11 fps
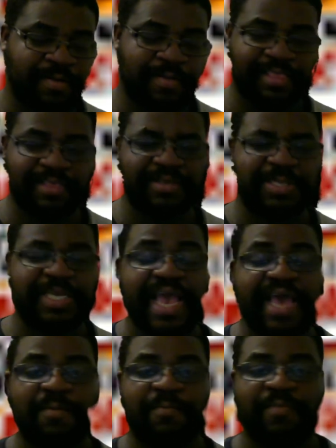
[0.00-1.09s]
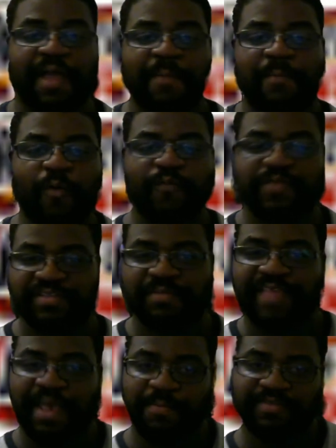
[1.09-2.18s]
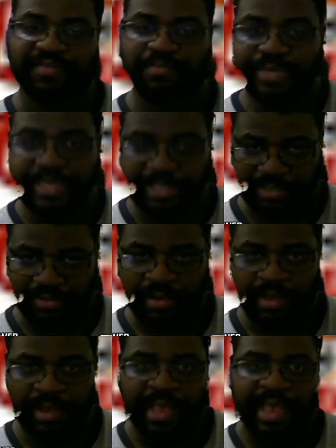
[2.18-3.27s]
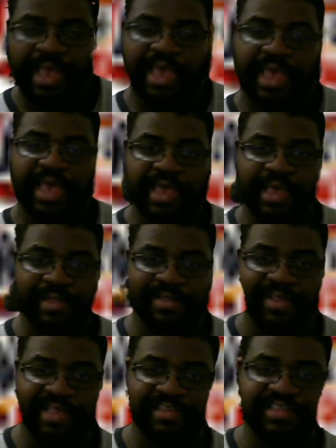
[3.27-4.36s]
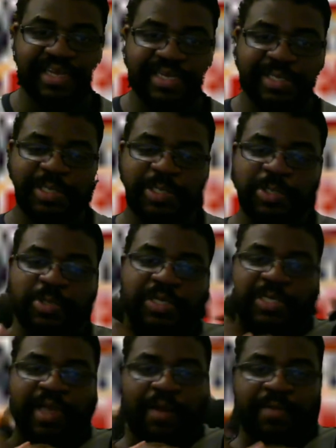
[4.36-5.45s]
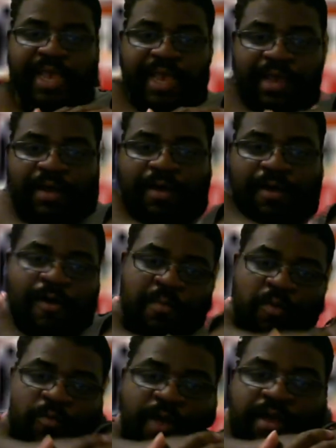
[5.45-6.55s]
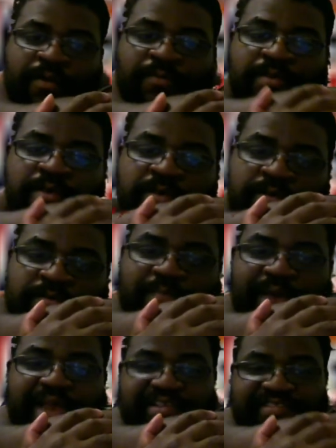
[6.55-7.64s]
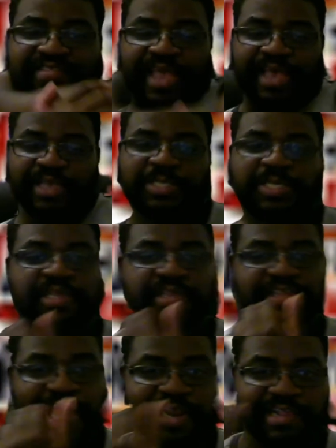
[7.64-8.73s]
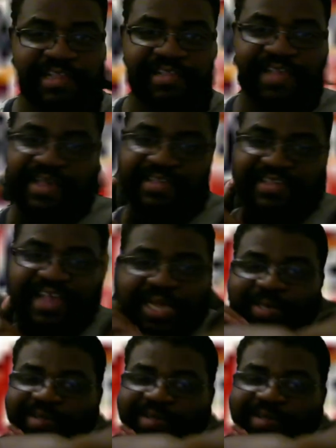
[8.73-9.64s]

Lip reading: She had them like both in some type of submission, and instead of just because she already had her arm around Bayley's neck, she decided to take Sasha's